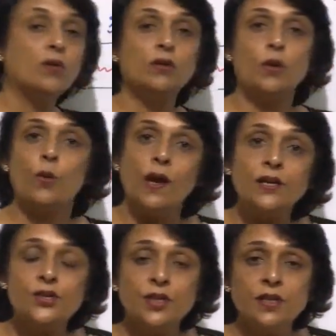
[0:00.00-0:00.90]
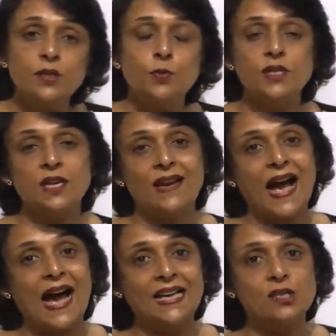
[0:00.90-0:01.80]
the questions which
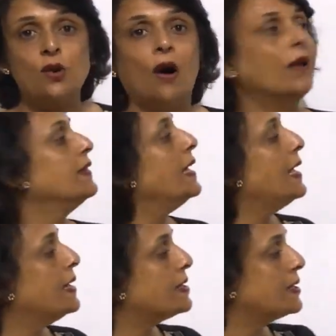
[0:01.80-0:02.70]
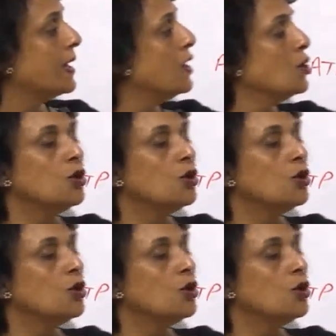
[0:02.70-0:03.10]
are asked on this,